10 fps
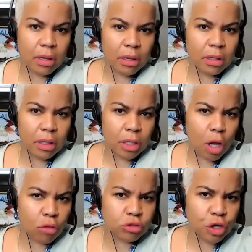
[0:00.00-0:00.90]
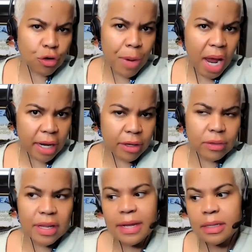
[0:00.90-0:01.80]
uh, a long-term hire,
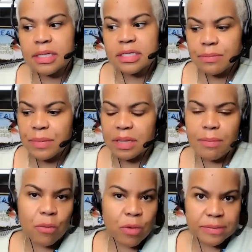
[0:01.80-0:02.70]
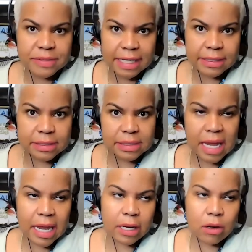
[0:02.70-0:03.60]
like Elizabeth, my website
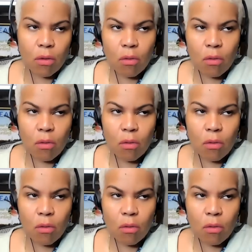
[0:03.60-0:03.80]
designer,